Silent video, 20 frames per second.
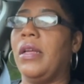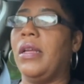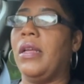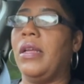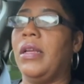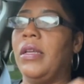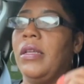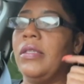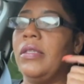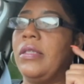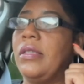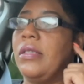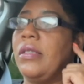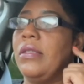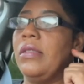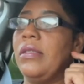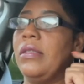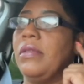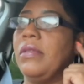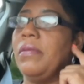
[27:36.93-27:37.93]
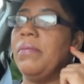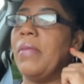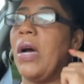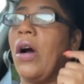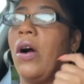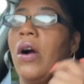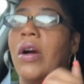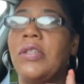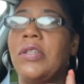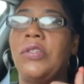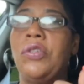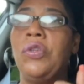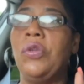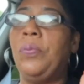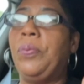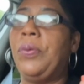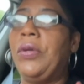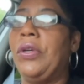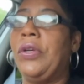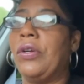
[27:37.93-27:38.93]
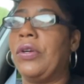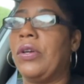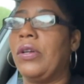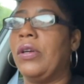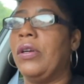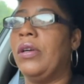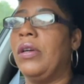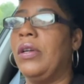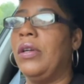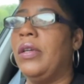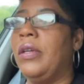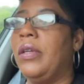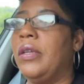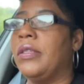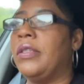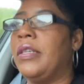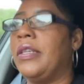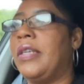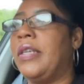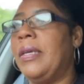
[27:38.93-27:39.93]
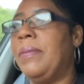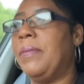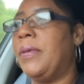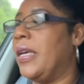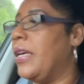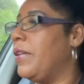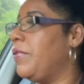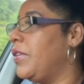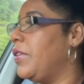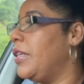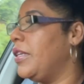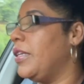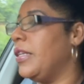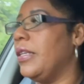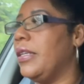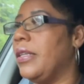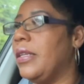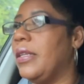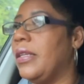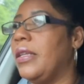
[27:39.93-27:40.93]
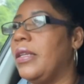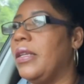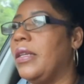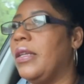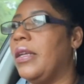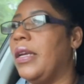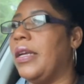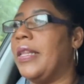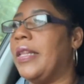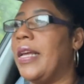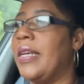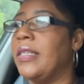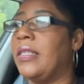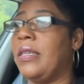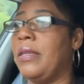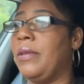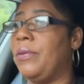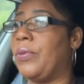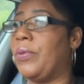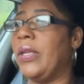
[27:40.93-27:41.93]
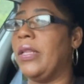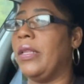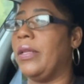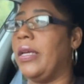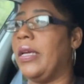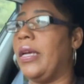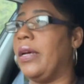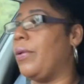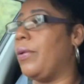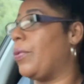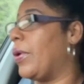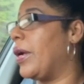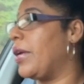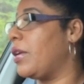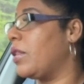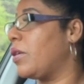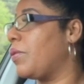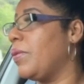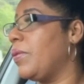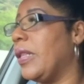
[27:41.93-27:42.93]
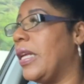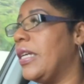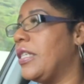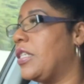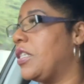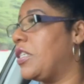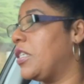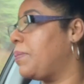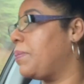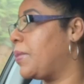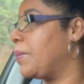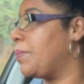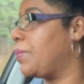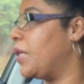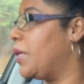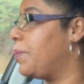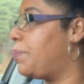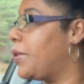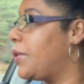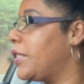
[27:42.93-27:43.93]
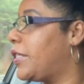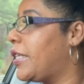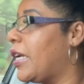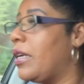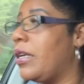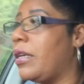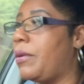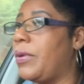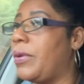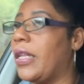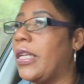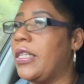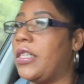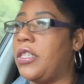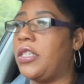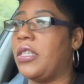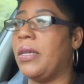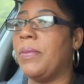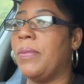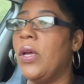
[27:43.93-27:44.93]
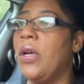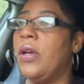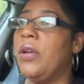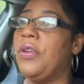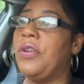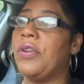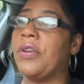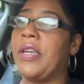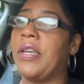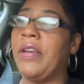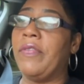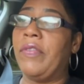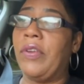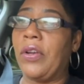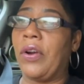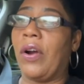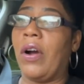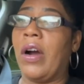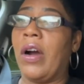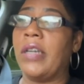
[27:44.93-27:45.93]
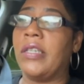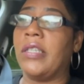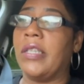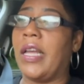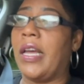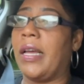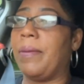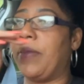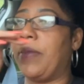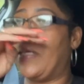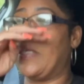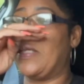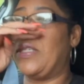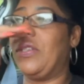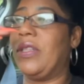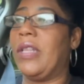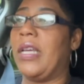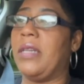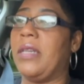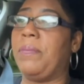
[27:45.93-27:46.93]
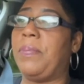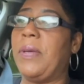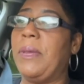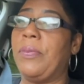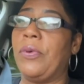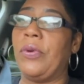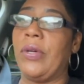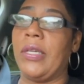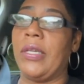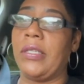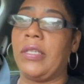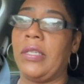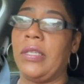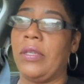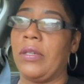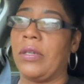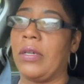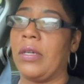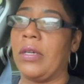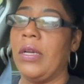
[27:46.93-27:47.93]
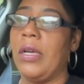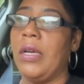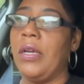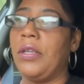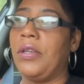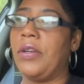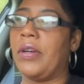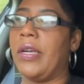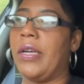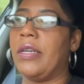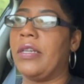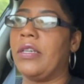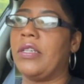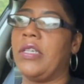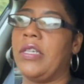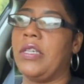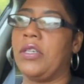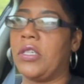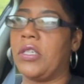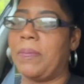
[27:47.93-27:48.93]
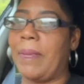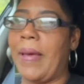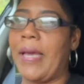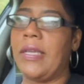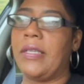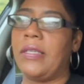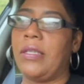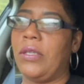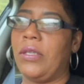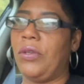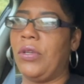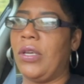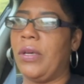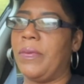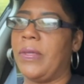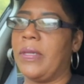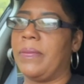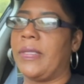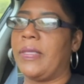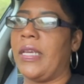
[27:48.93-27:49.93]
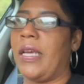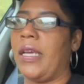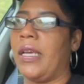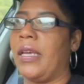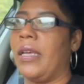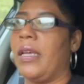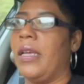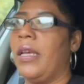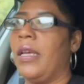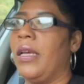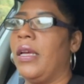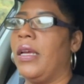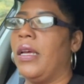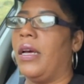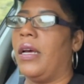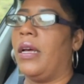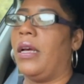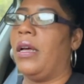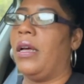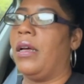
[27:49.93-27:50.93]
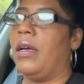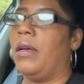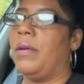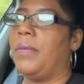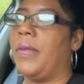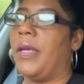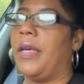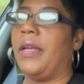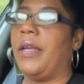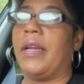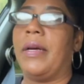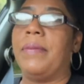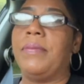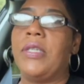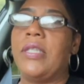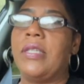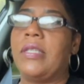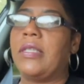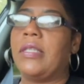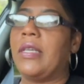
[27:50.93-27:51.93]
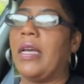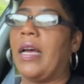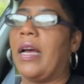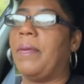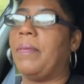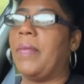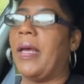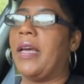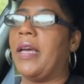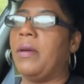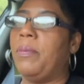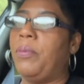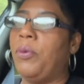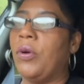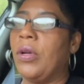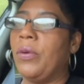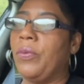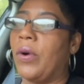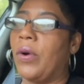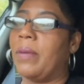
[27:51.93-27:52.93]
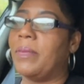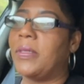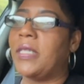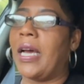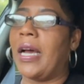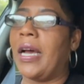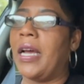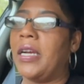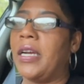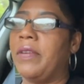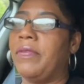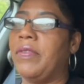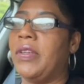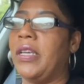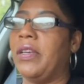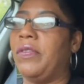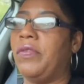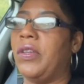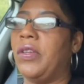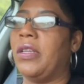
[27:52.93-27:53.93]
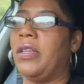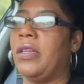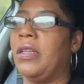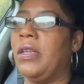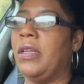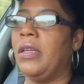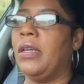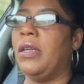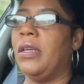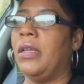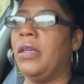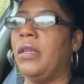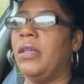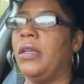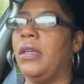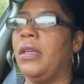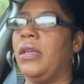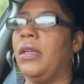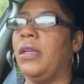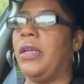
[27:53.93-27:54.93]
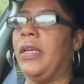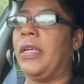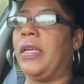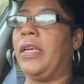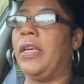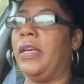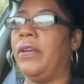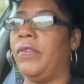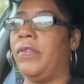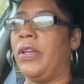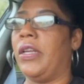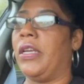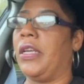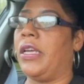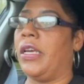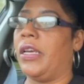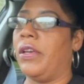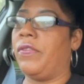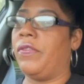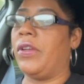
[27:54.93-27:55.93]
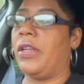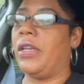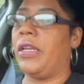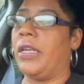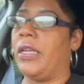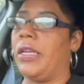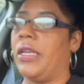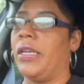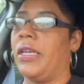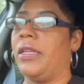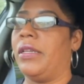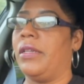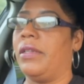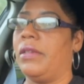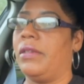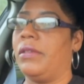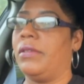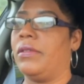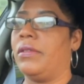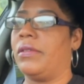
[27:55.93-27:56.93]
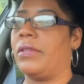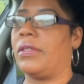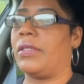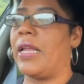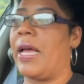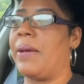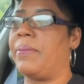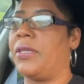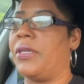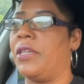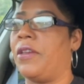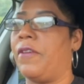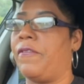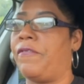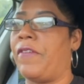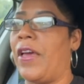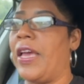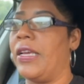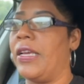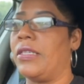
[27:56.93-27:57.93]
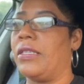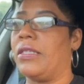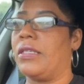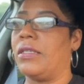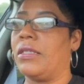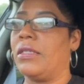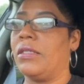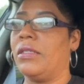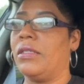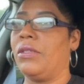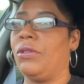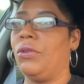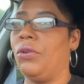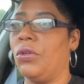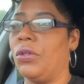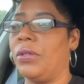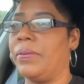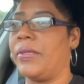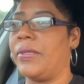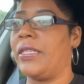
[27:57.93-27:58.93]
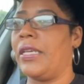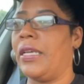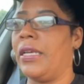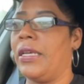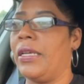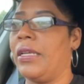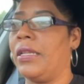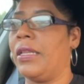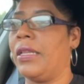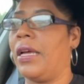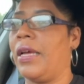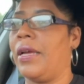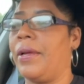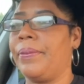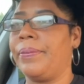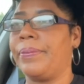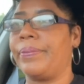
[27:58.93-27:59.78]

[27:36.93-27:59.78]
it's my heart's too pure to keep giving it, and that's in re, a regular relationship, a platonic relationship. You're giving your heart to that because you're letting people into your your energy, your space. You get what I'm saying? Um, and I'm just, I'm at a point where I'm tired of giving and giving and giving and getting slapped in the face. You know what I'm saying? Like,